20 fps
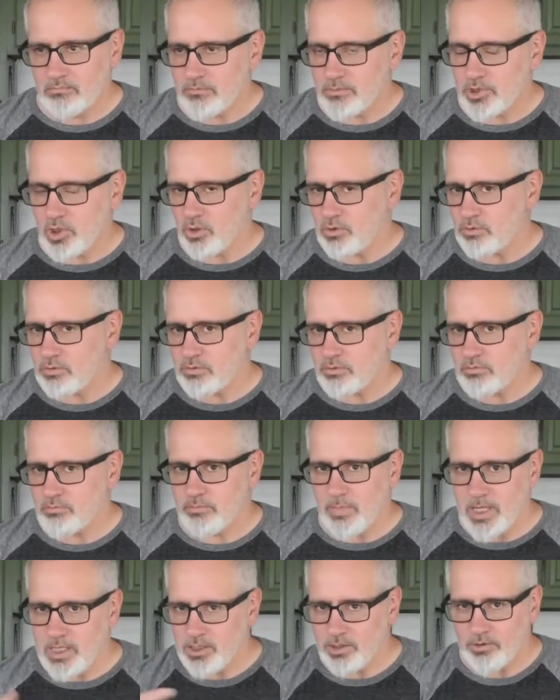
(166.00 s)
So
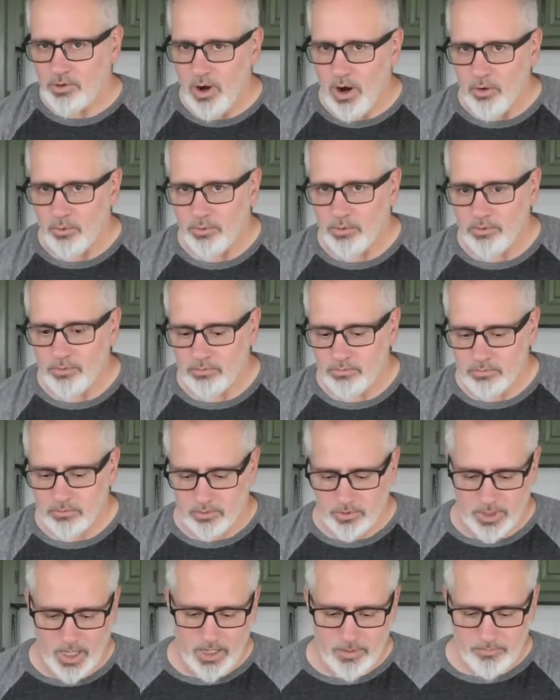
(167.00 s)
make your own,
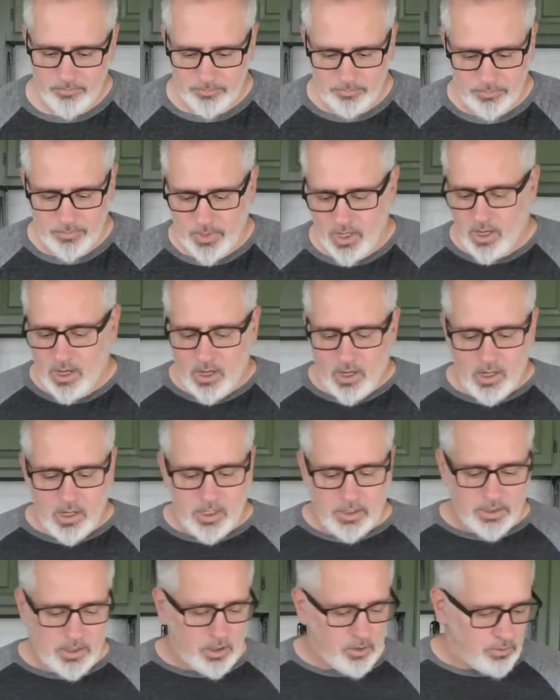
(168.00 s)
okay?
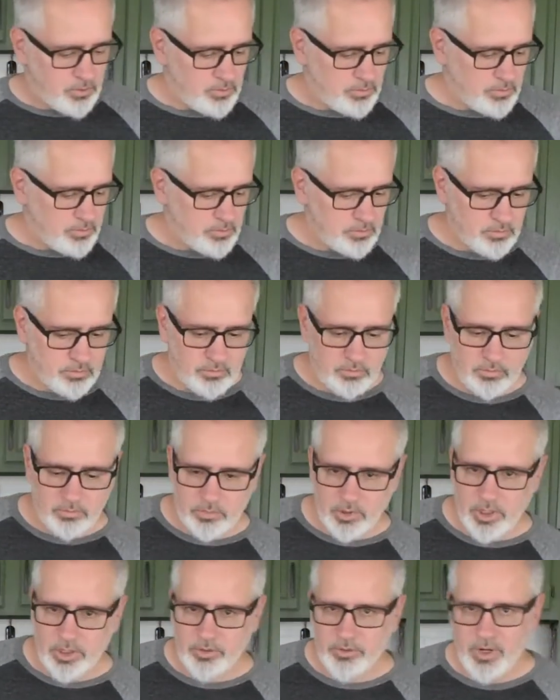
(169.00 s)
So,
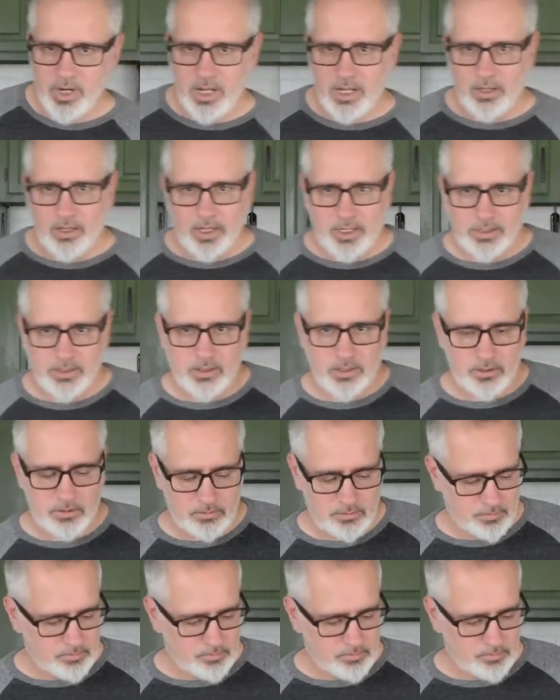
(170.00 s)
ingredient list.